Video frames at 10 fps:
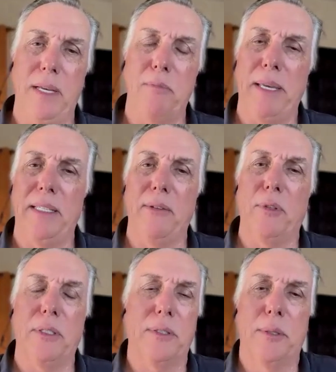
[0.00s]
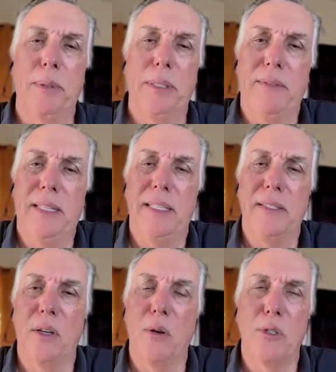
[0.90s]
does make it difficult to believe that
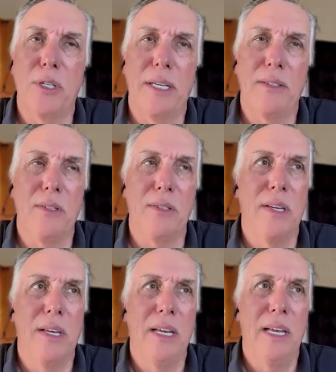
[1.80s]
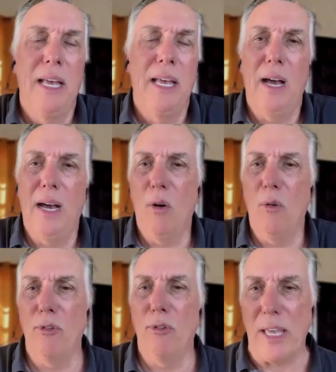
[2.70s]
these negotiations
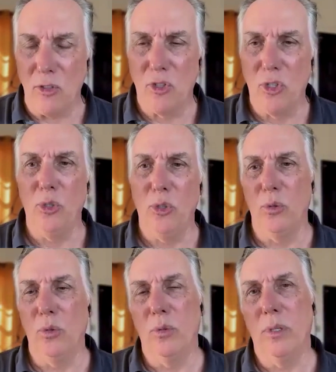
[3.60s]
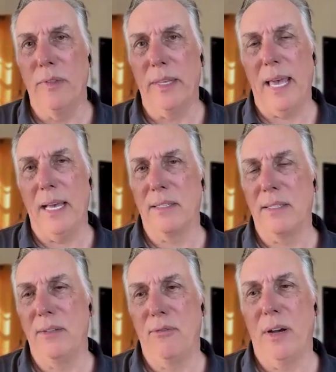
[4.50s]
over phase 2 of the Gaza
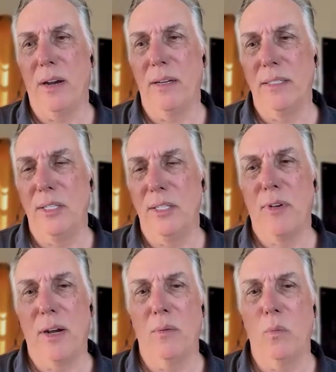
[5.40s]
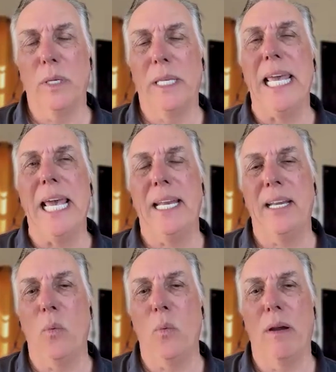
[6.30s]
ceasefire will get
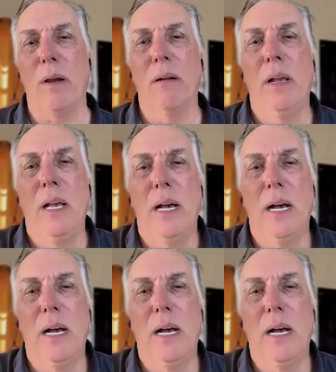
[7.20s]
anywhere,